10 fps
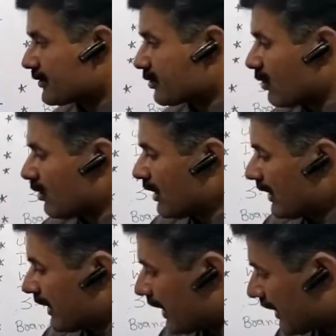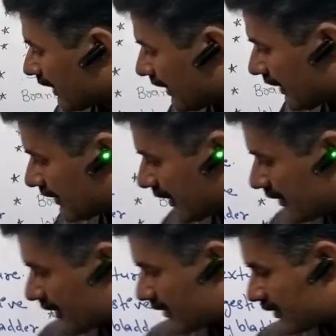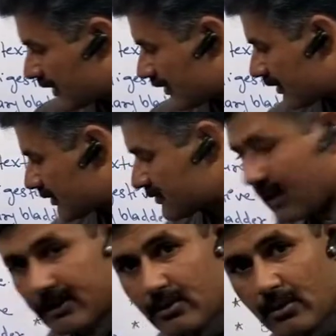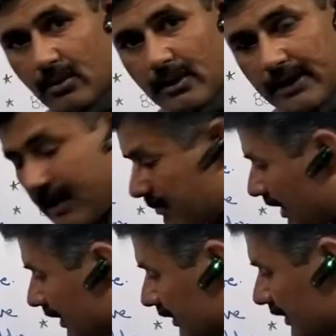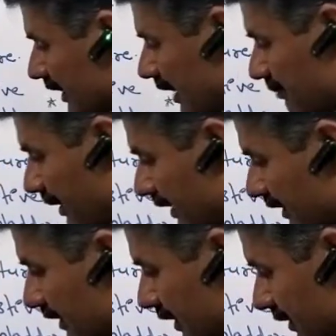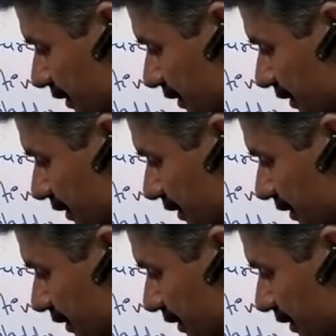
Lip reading: So in their sarcolemma, there are many